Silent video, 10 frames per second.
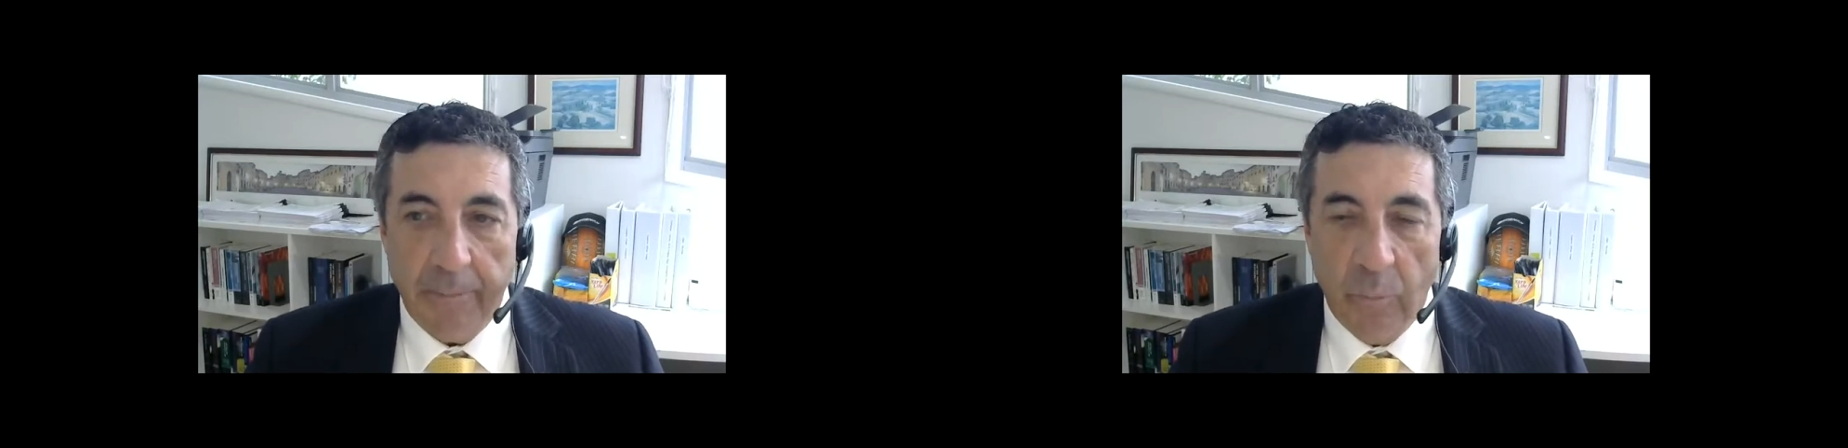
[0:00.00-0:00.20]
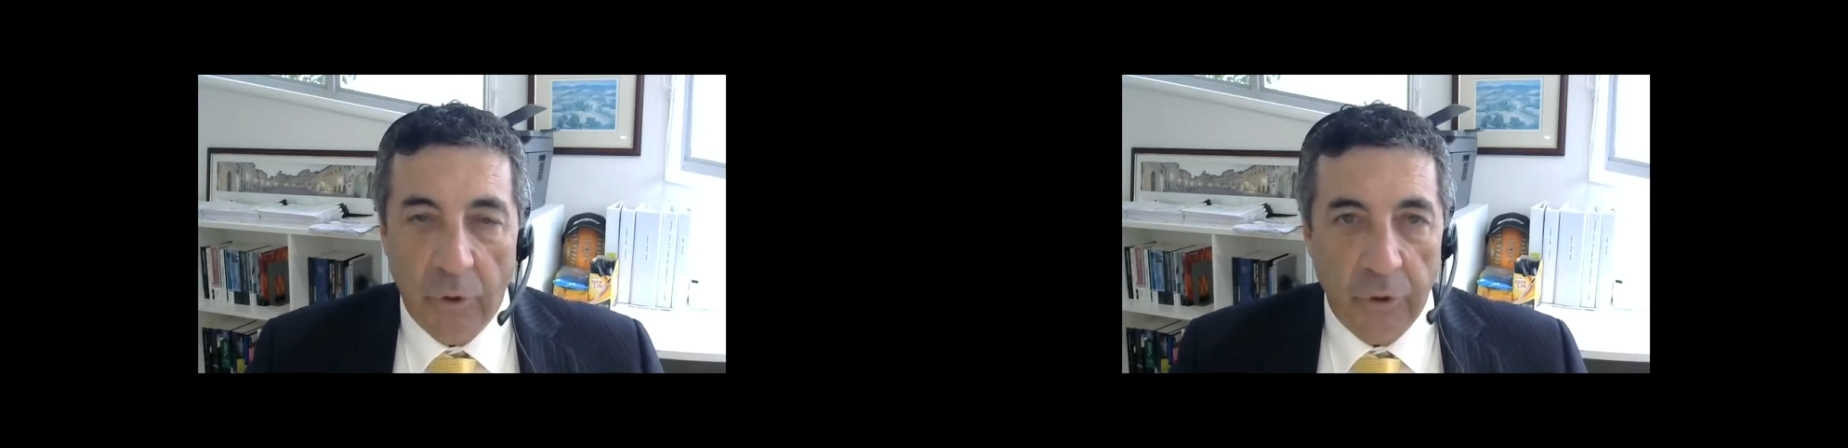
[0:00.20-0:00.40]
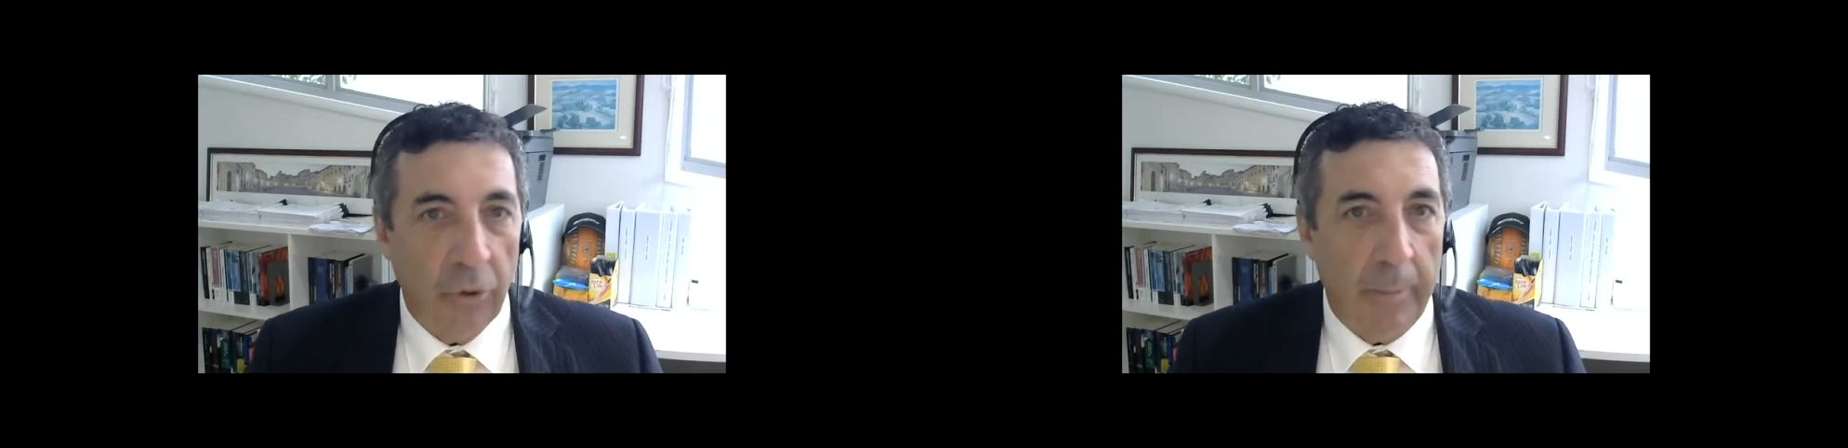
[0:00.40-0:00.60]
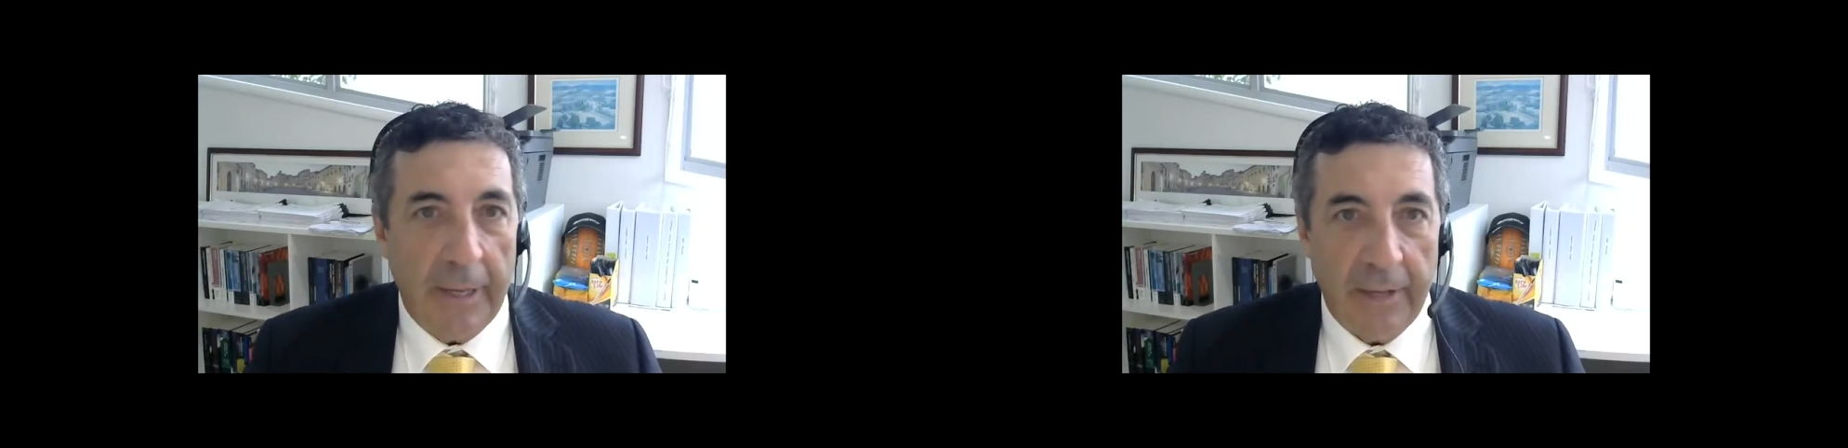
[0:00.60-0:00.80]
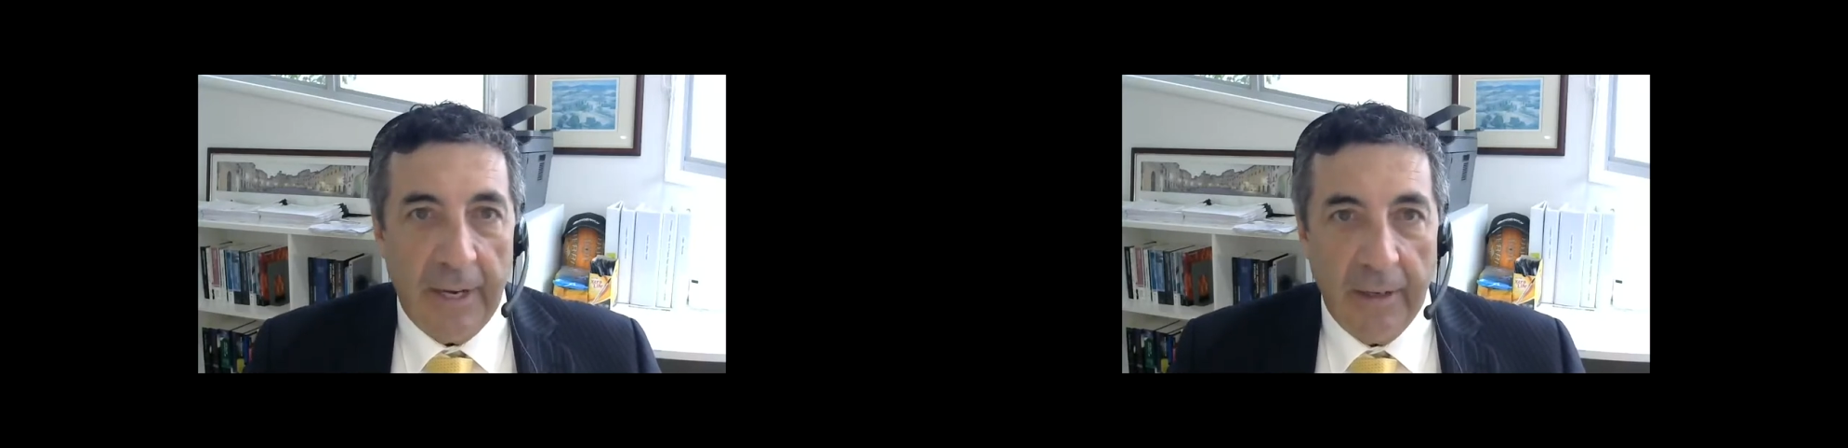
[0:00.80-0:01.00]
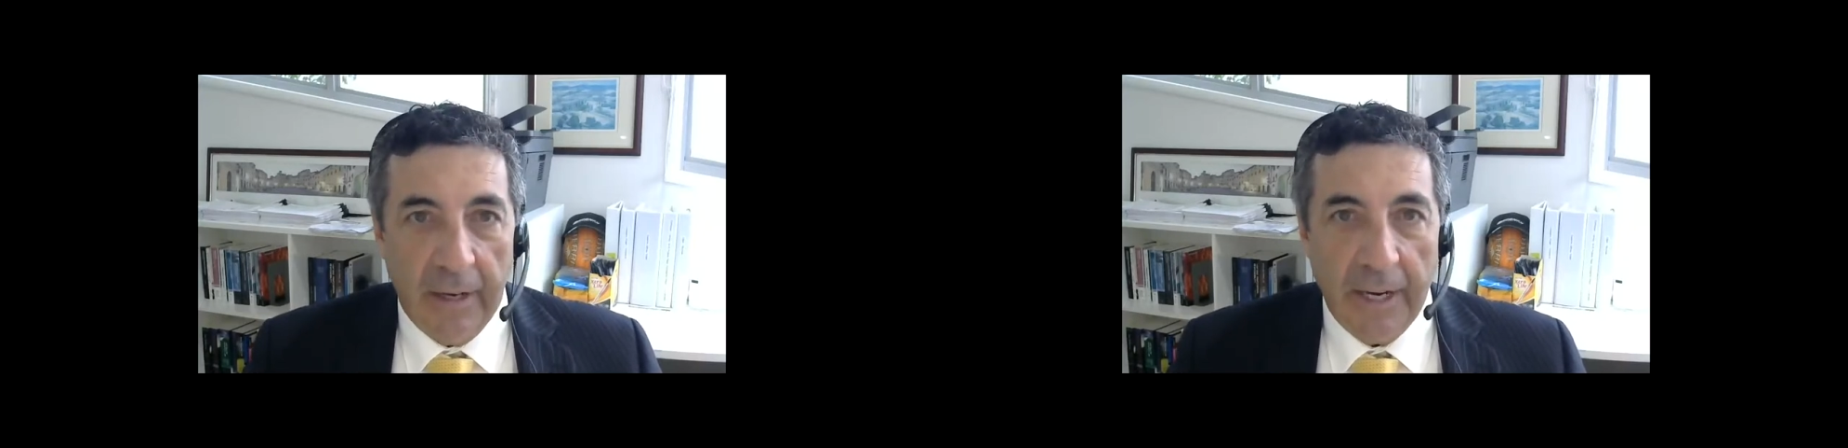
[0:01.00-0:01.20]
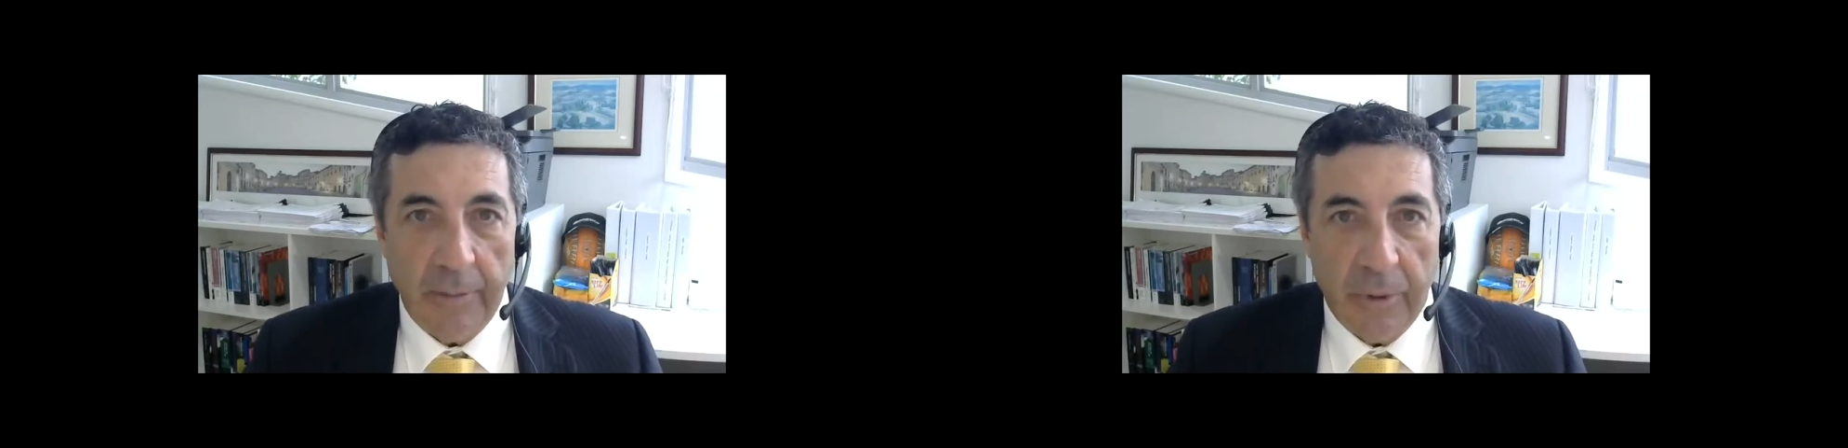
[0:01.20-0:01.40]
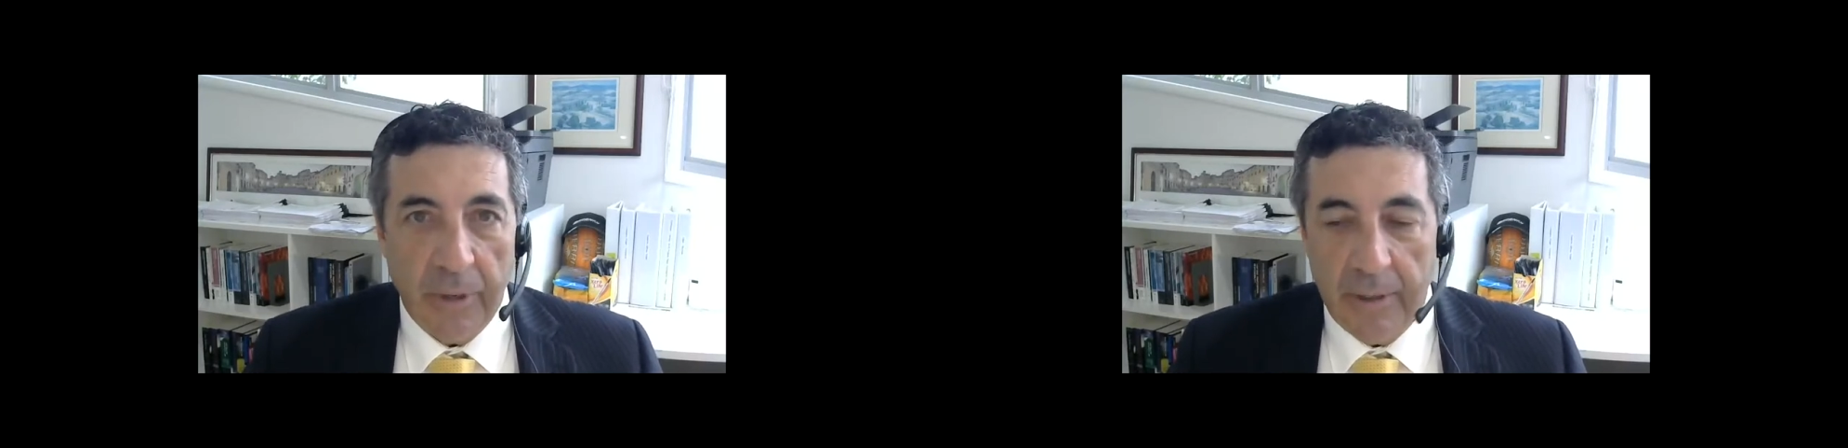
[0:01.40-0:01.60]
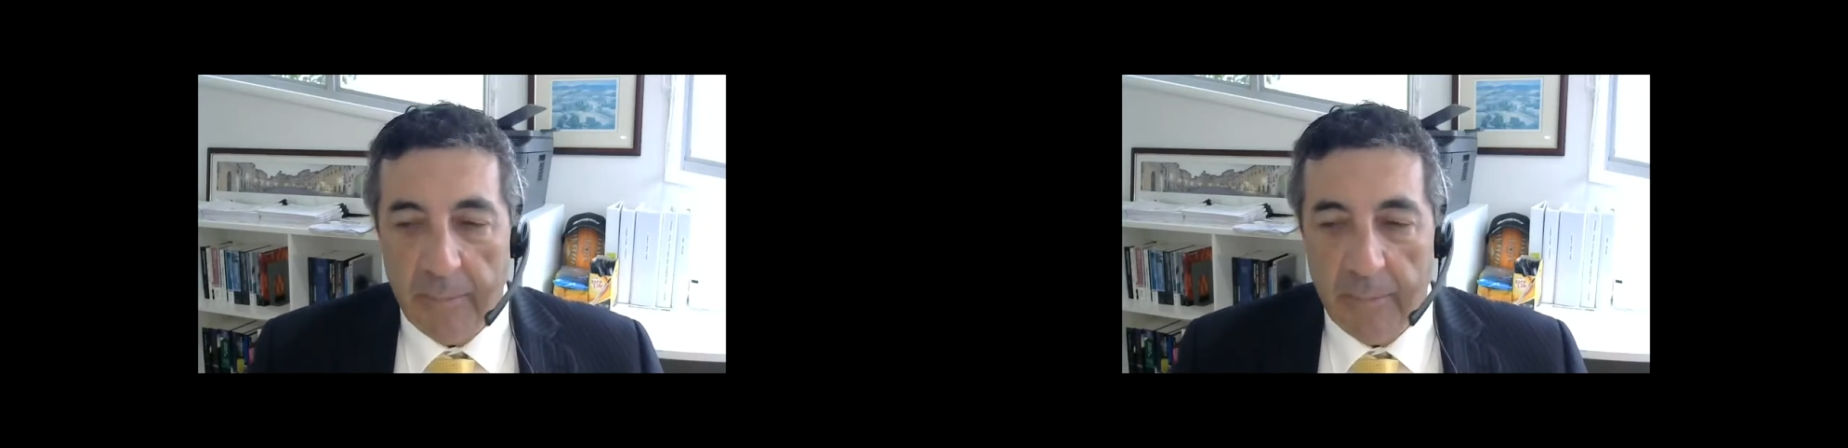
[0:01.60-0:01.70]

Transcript: We'll talk about that in later uh,